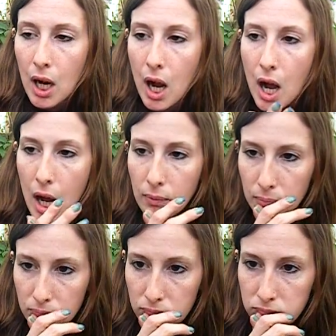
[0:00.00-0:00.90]

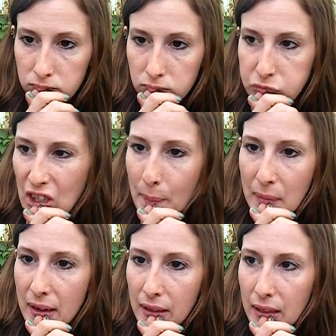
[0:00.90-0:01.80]
So I'm
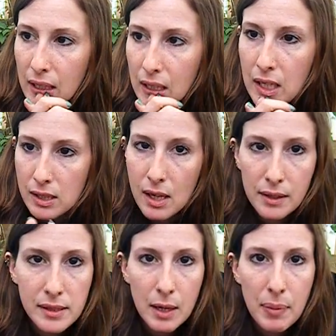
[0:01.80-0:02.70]
like thinking he's on
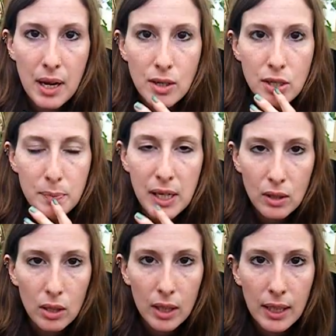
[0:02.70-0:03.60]
the same page as me
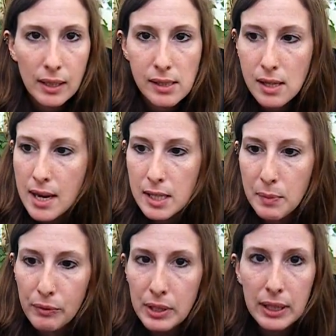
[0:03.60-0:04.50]
looking at these lights,
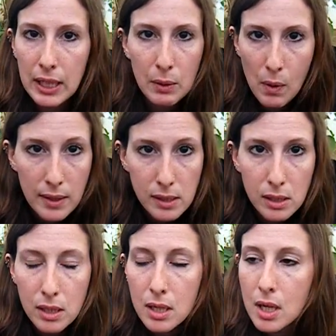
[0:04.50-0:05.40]
but really he
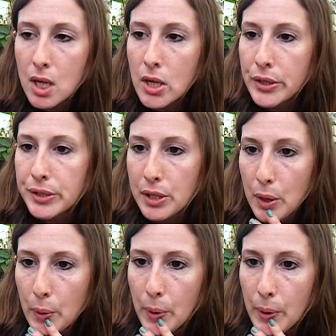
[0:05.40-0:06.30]
wasn't.
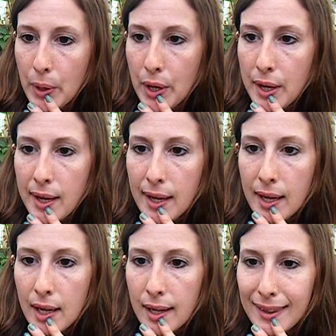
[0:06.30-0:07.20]
So
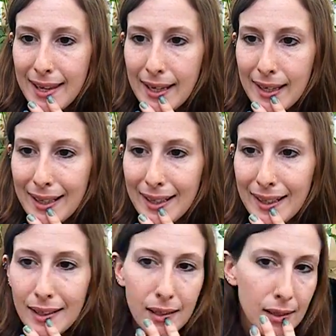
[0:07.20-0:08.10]
like
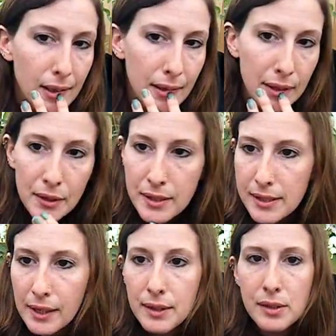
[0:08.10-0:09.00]
30
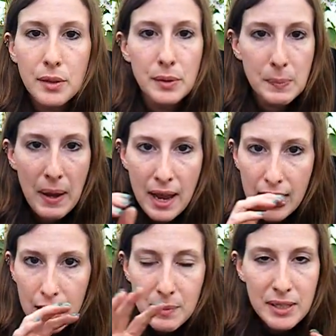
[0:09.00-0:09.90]
seconds goes by,
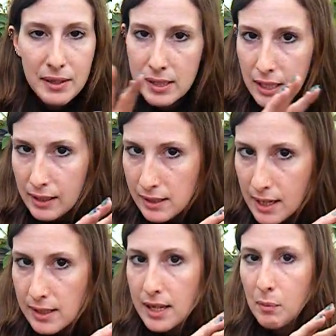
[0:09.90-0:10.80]
and I'm still seeing these
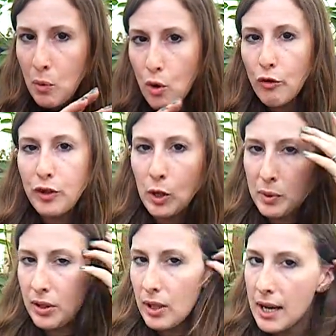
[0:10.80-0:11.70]
lights like move, you know,
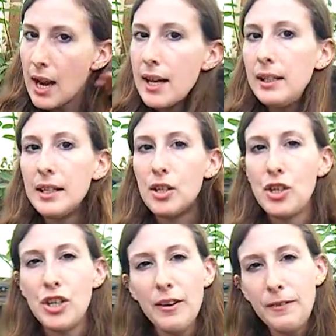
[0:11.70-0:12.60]
but they're like kind of like
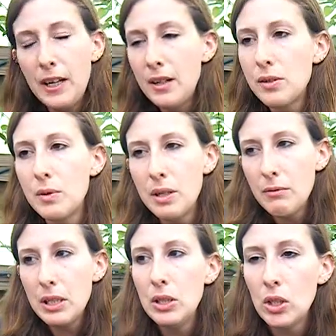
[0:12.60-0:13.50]
shifting, so it
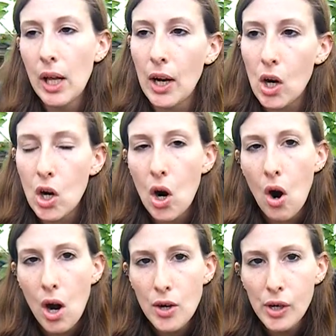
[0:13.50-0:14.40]
didn't really look like a
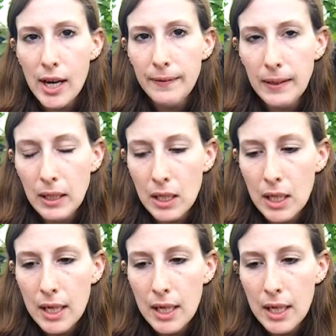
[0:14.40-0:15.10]
car driving.